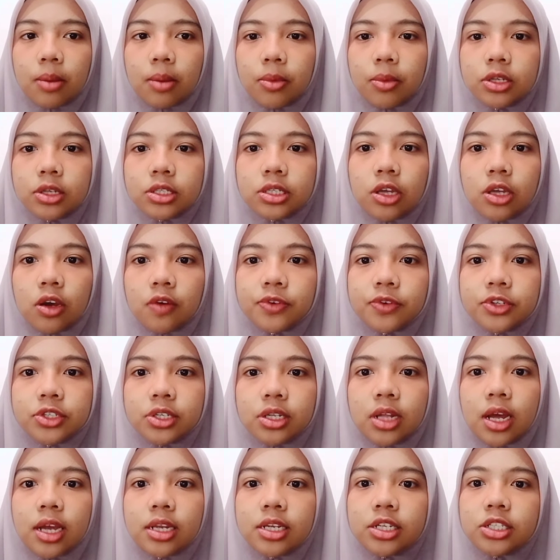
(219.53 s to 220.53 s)
Monetary
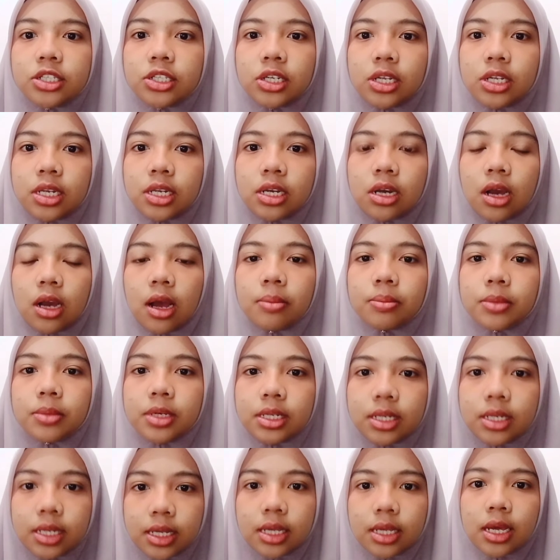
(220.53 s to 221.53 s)
officials additionally
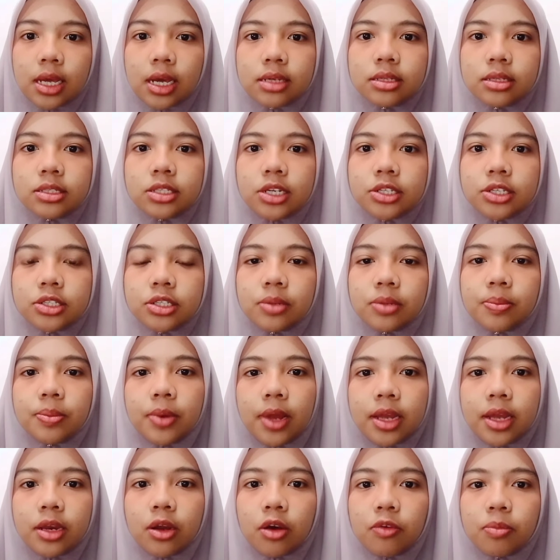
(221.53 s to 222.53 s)
commonly change the
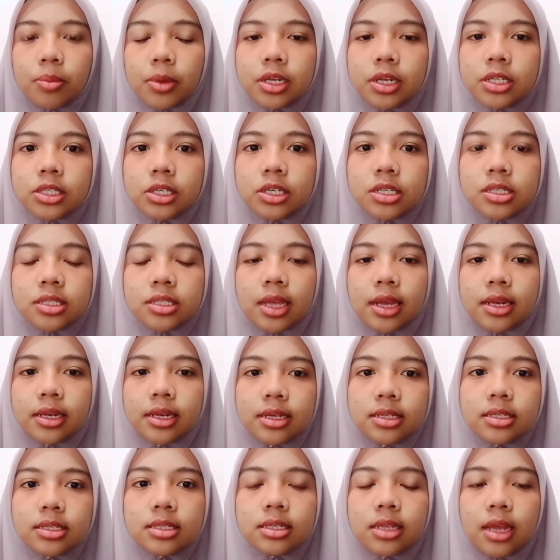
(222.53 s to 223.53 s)
blend of monetary
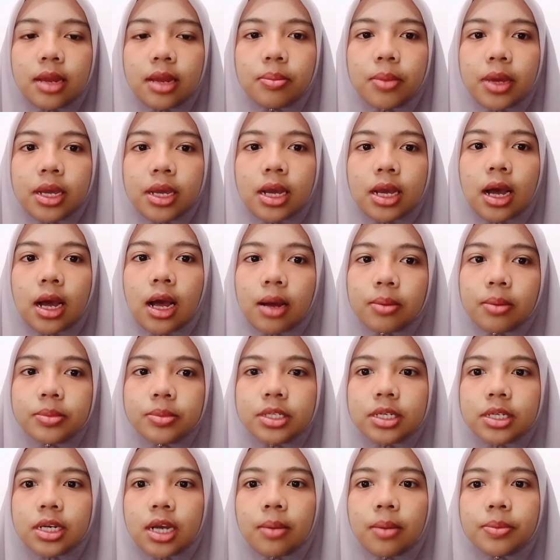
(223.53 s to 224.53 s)
standards that make up
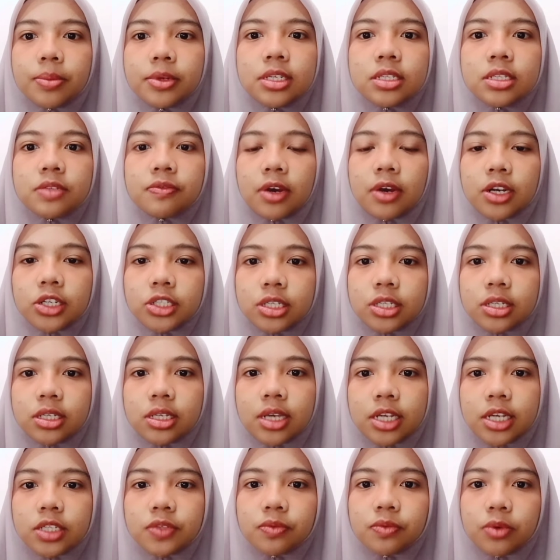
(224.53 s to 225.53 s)
the company's function
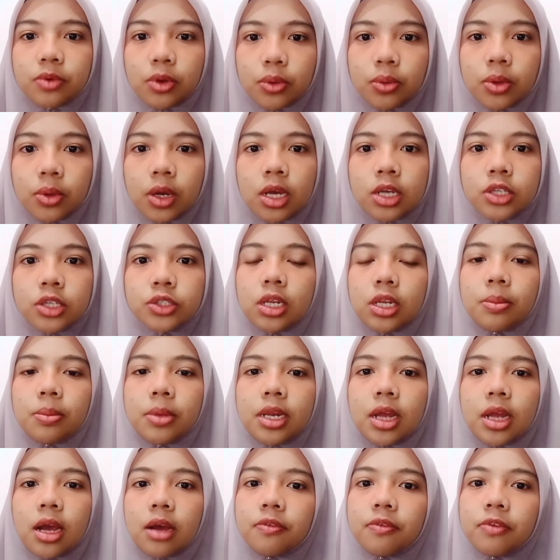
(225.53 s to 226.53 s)
cash flow to
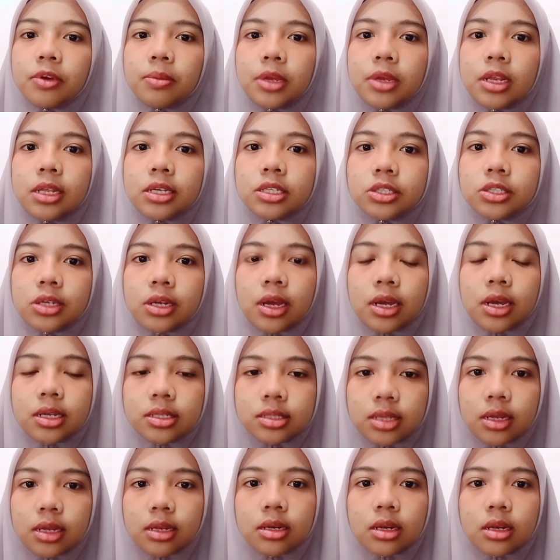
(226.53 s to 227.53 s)
limit unfamiliar trade
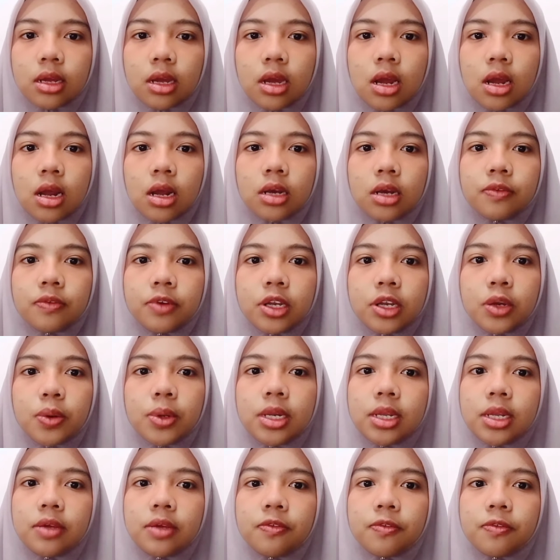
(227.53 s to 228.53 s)
hazard.
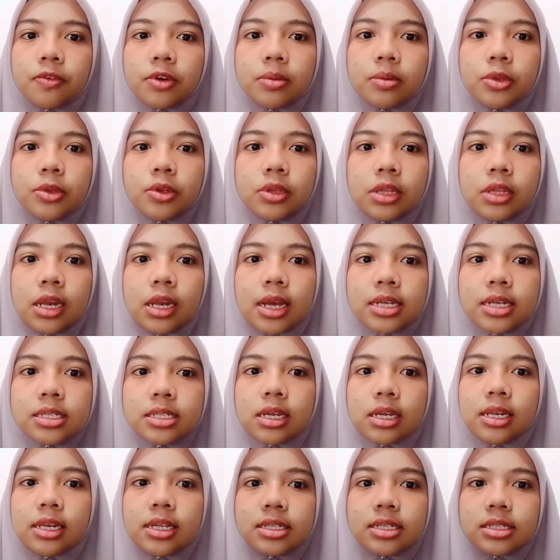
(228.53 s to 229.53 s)
Frequently, firms utilize
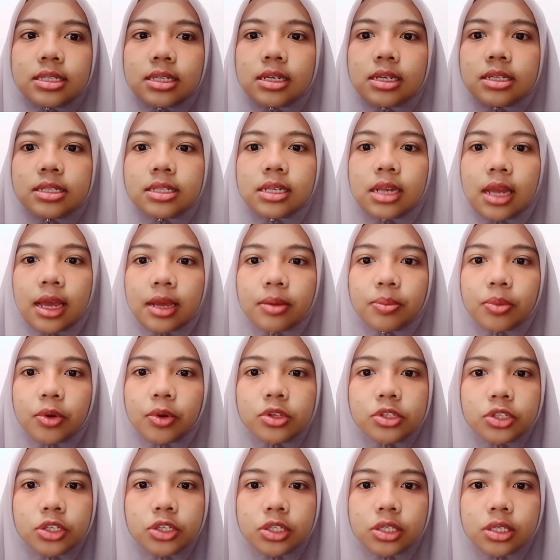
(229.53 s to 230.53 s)
a select
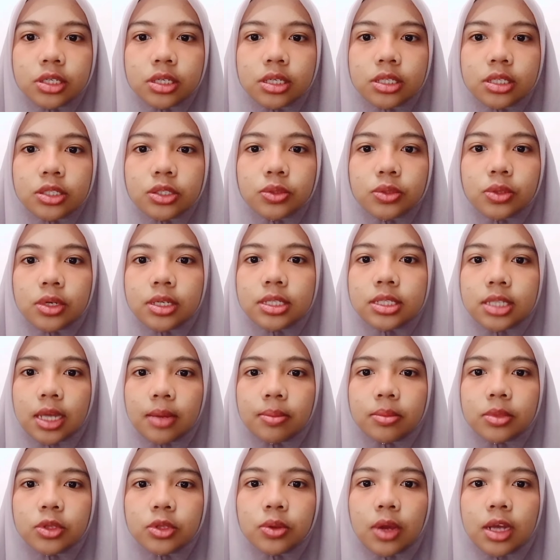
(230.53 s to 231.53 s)
procedure to
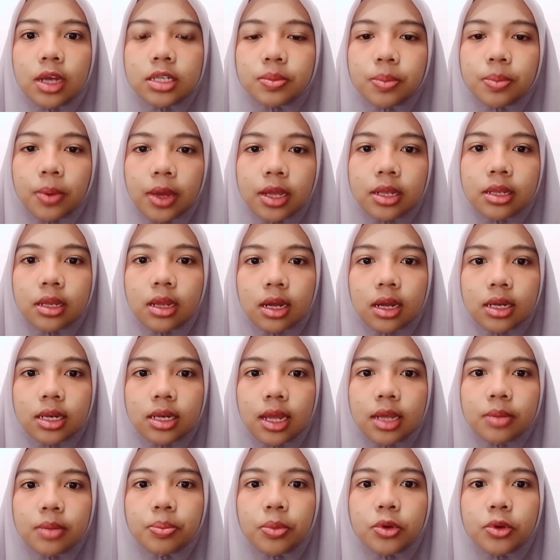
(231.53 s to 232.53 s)
attempt to expand their
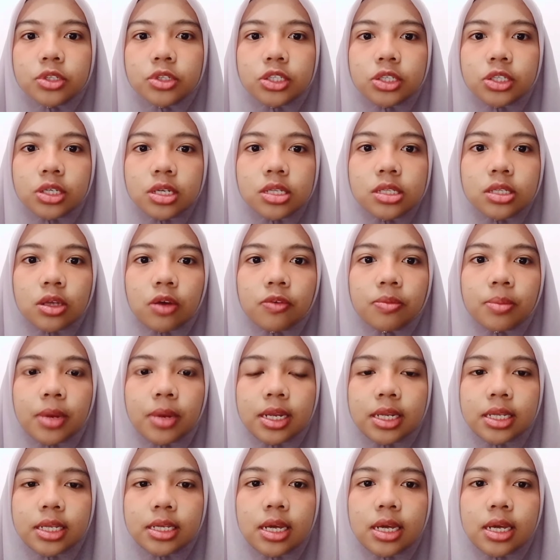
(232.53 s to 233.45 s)
net positions of money,